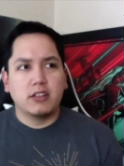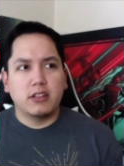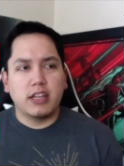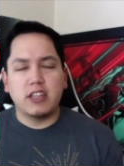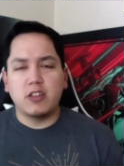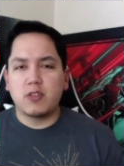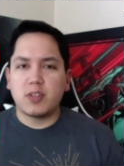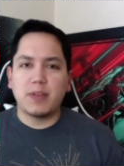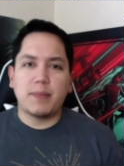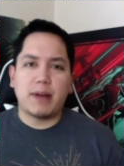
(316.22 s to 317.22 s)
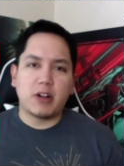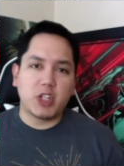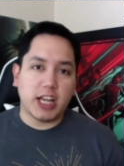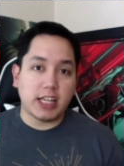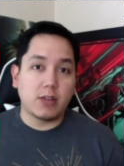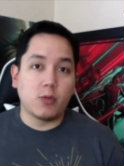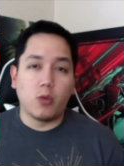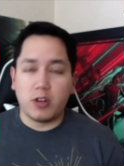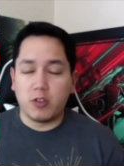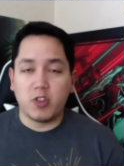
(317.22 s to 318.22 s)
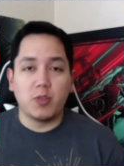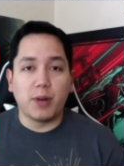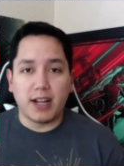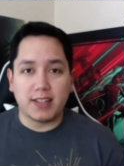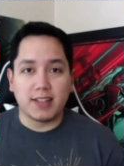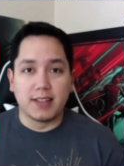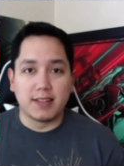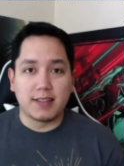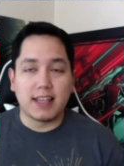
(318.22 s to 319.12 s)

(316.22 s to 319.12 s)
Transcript: it used to be about checking 1 or 2 boxes.